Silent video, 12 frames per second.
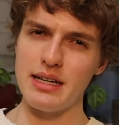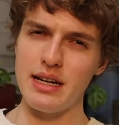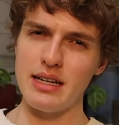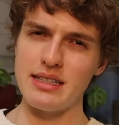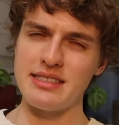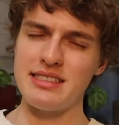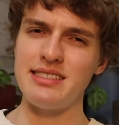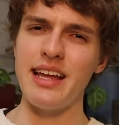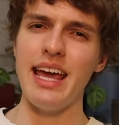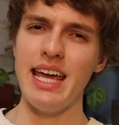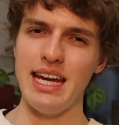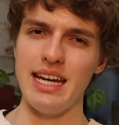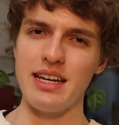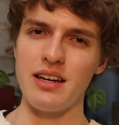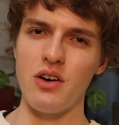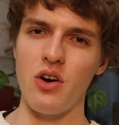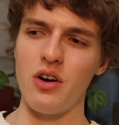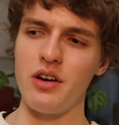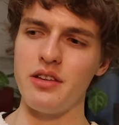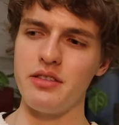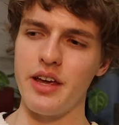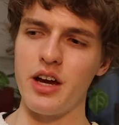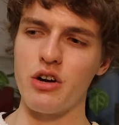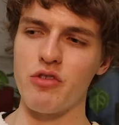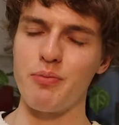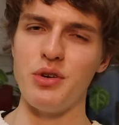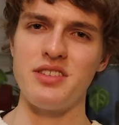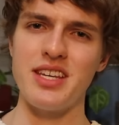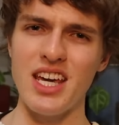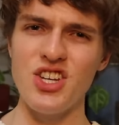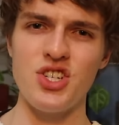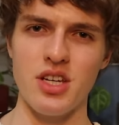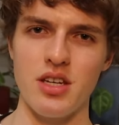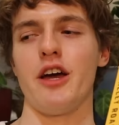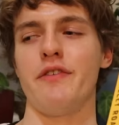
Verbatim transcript: a stain on their reputation.